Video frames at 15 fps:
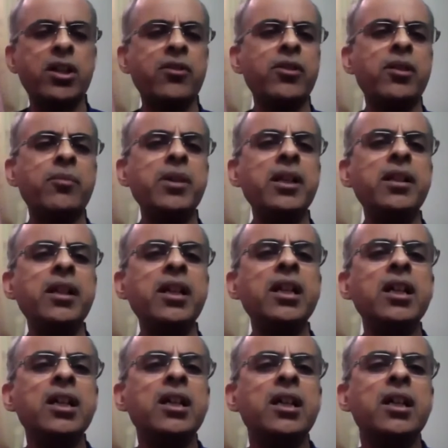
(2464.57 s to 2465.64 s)
Whatever be the
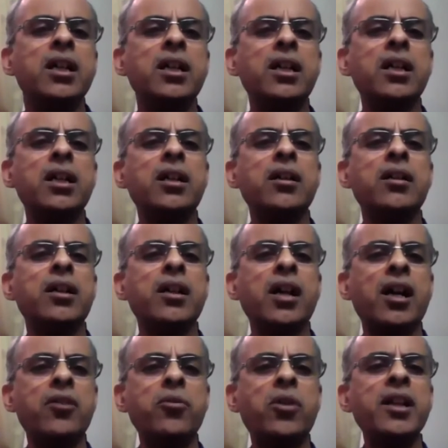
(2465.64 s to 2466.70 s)

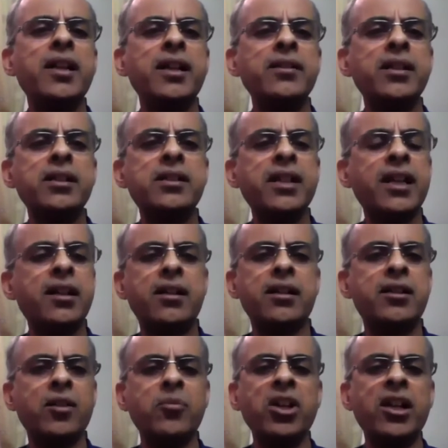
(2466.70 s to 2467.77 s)
advantages that
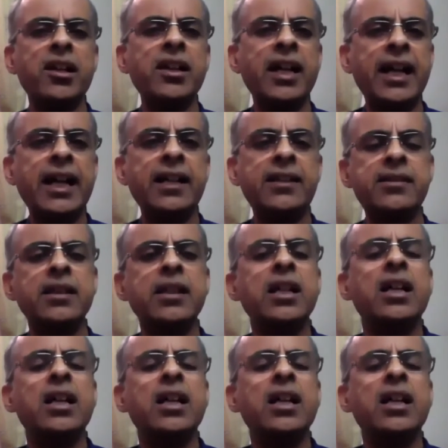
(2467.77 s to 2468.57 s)
Tamil Nadu has